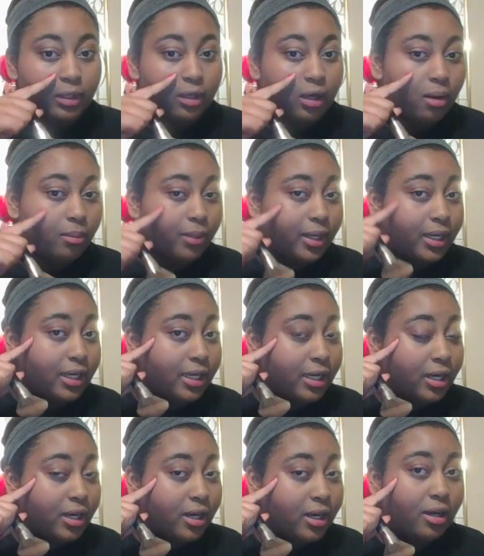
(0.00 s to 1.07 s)
right
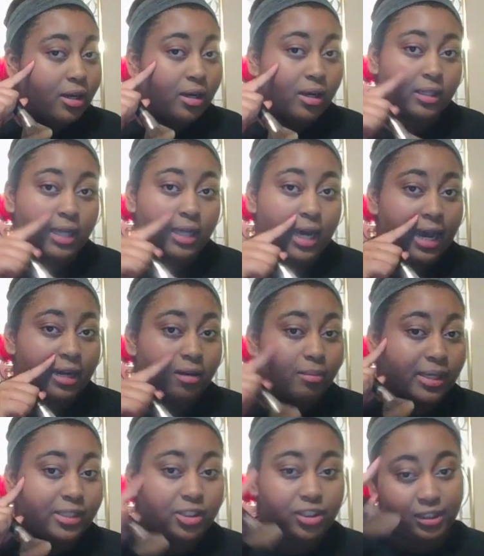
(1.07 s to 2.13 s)
here at the height of
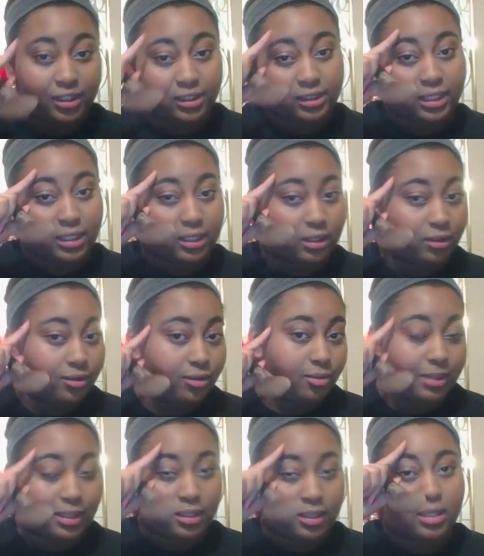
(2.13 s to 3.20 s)
my cheeks and a little
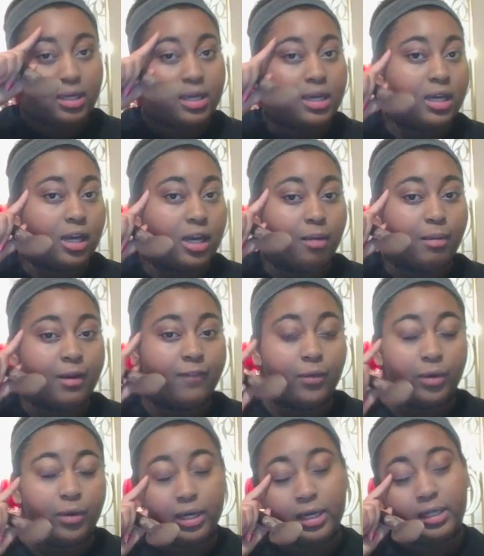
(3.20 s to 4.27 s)
bit here on my
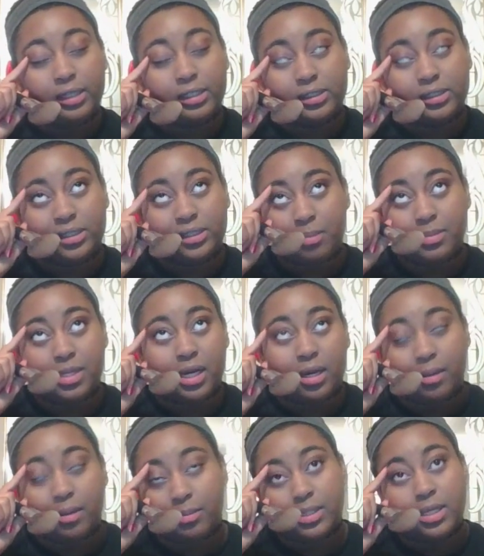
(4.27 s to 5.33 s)
forehead and
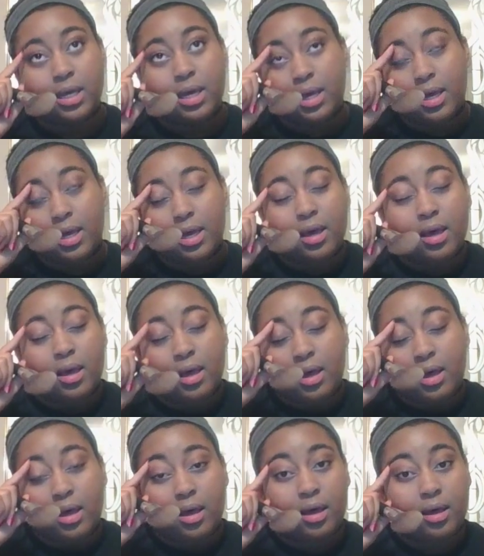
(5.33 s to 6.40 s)
sometimes
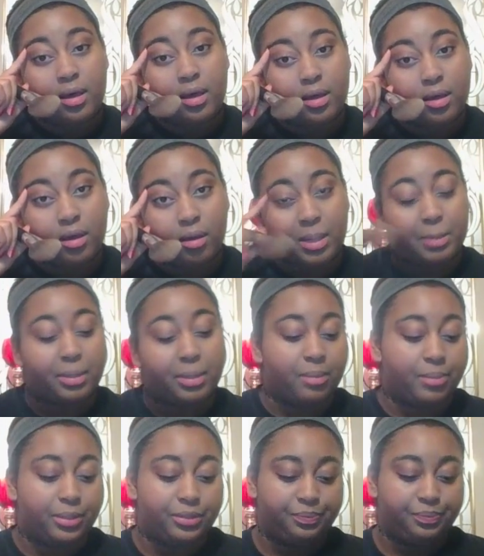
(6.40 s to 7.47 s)
on my brow
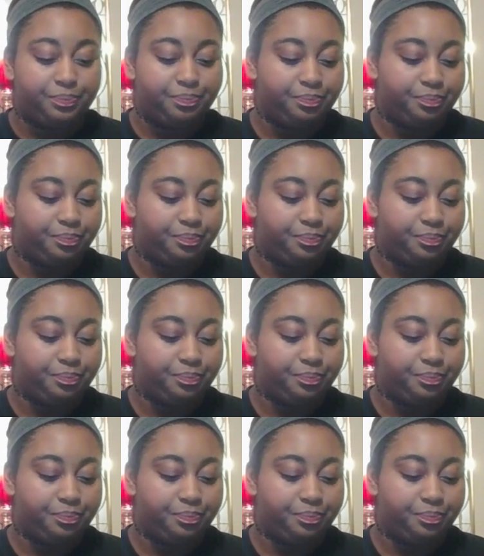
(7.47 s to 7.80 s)
bone.